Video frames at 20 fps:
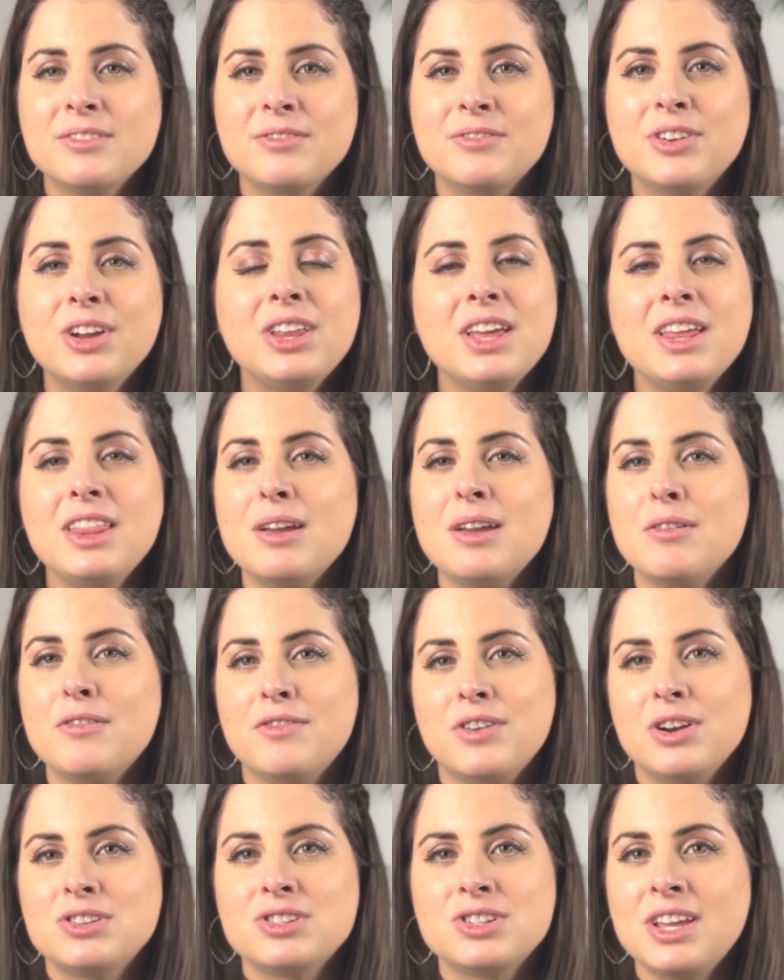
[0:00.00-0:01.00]
Really, they were
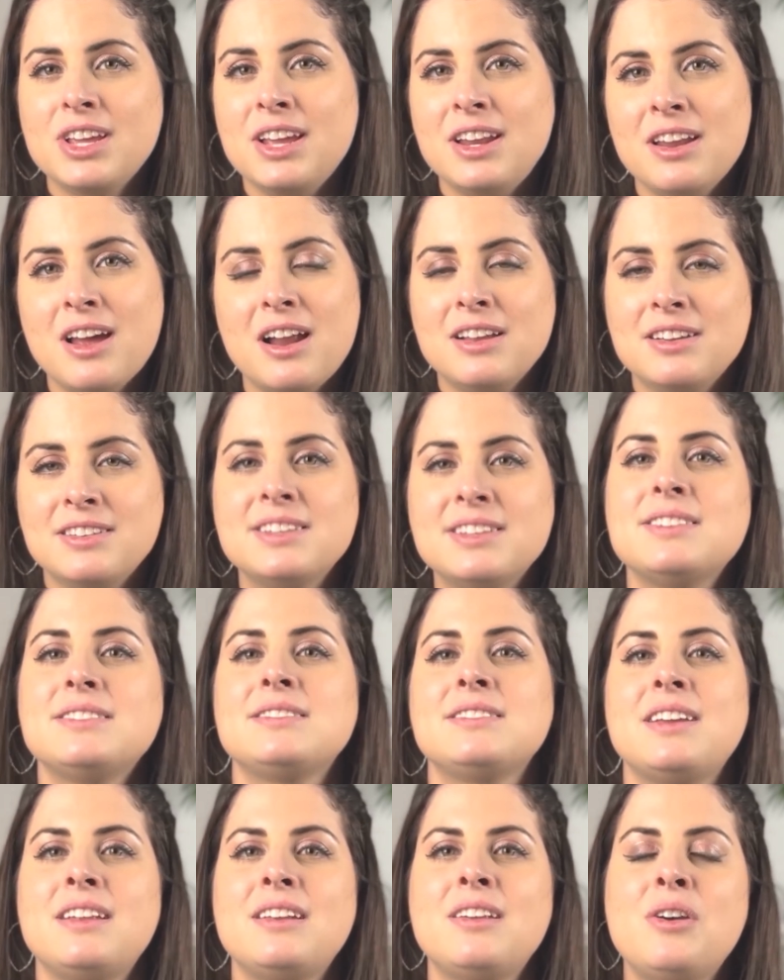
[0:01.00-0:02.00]
virtually
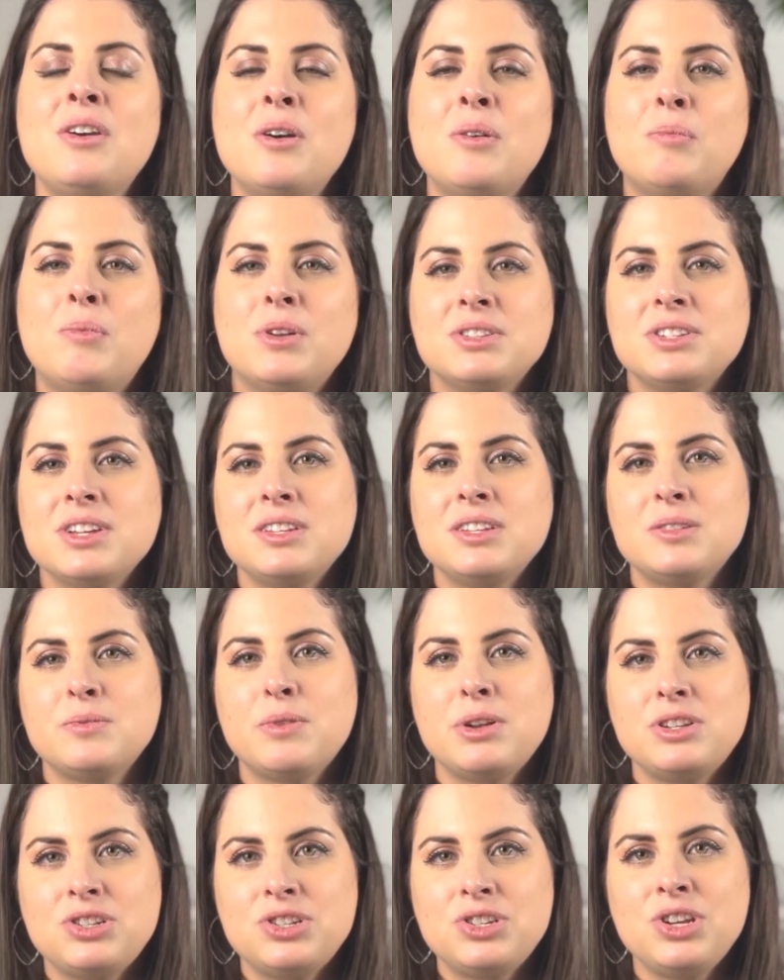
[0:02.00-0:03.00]
non-existent once I
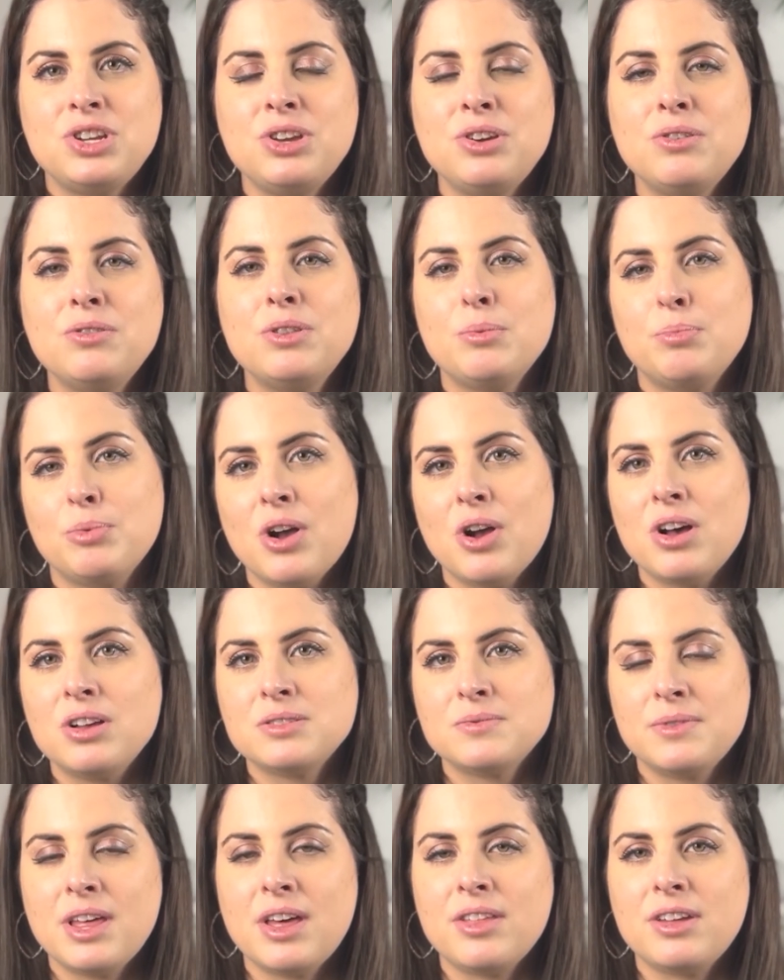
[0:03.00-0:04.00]
switched to the
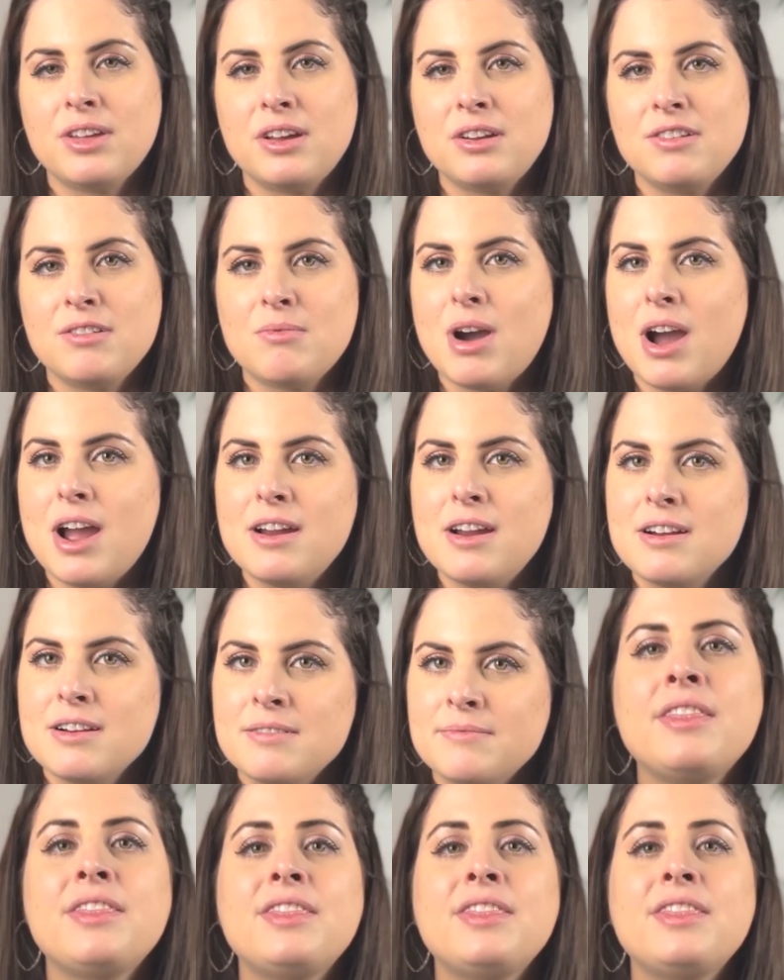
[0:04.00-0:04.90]
bras without the underwire.